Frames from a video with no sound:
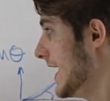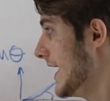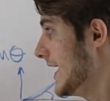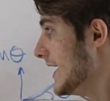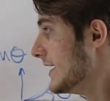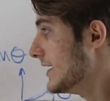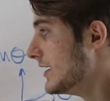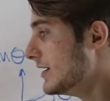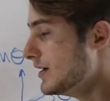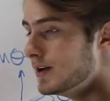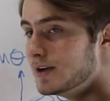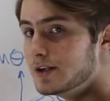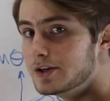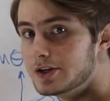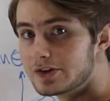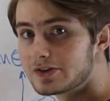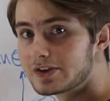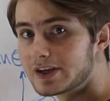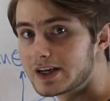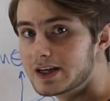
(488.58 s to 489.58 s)
a,
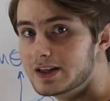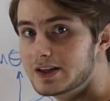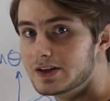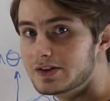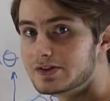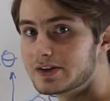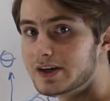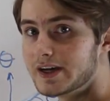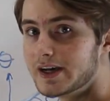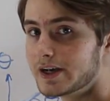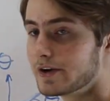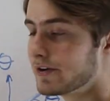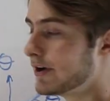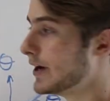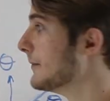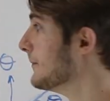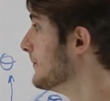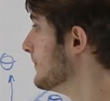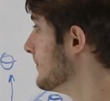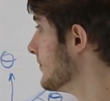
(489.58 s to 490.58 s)
just like in this
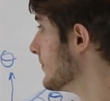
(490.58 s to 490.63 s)
diagram.